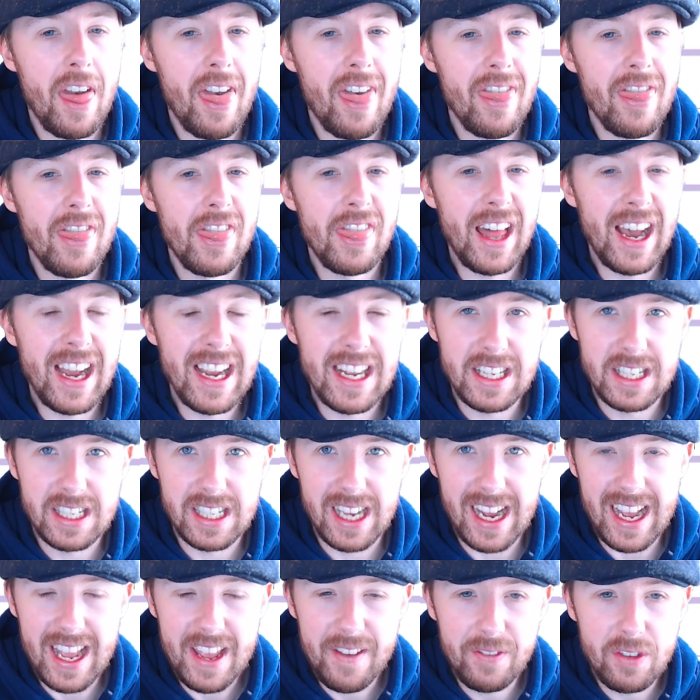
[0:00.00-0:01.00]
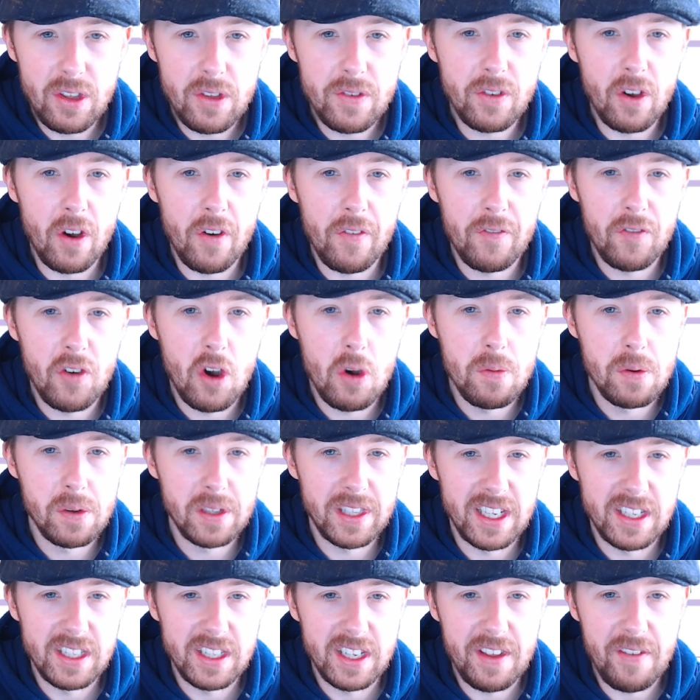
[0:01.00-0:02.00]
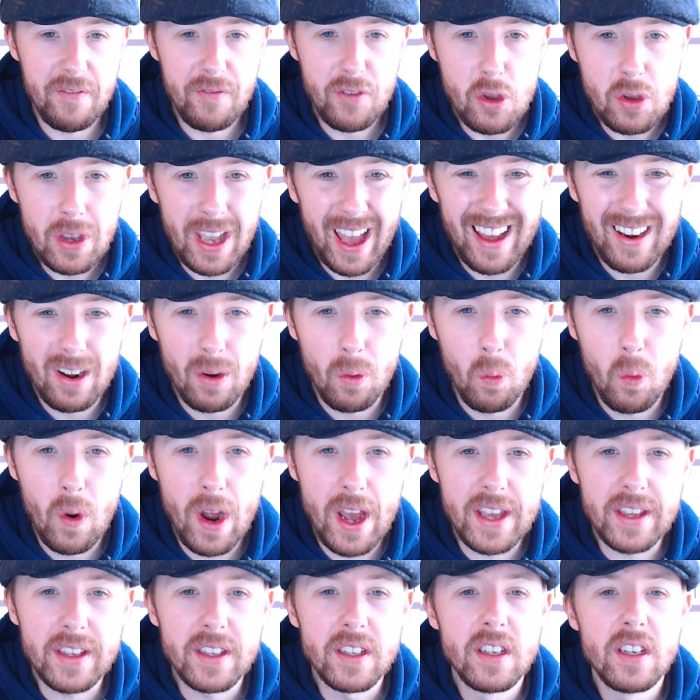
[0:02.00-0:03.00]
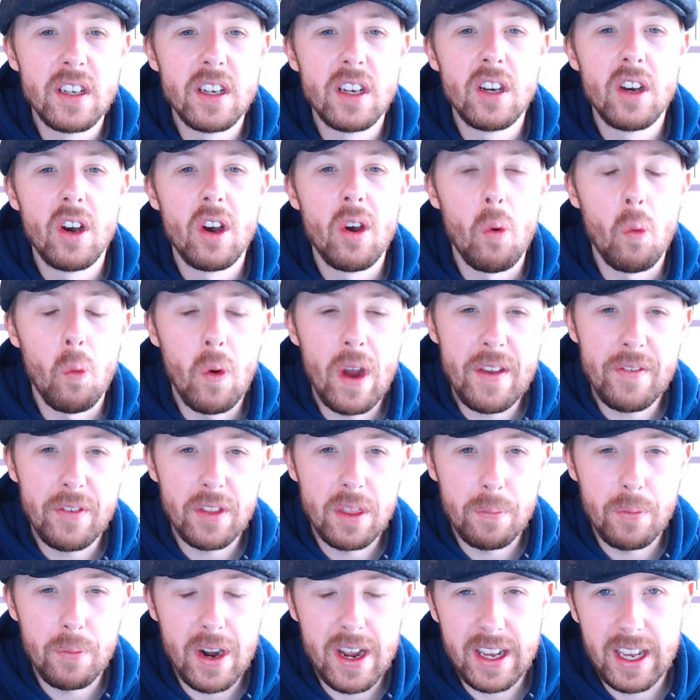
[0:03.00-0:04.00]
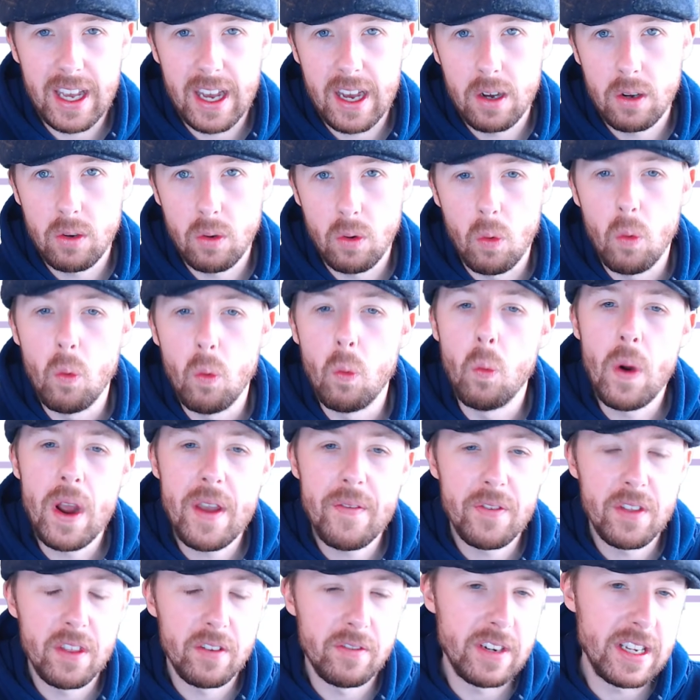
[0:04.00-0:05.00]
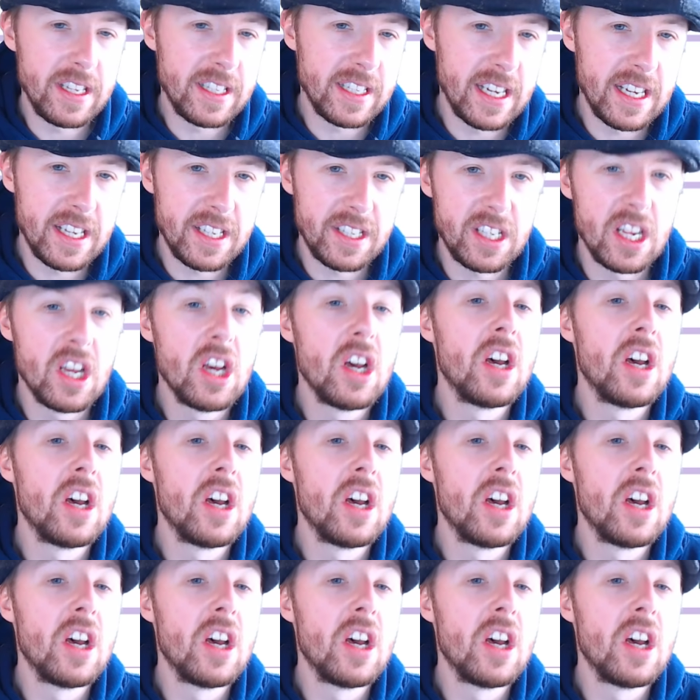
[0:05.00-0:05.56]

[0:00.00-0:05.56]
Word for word: that is that. If you've got FOMO with Indy, if you cannot wait, wait for the breakout, wait for the retest.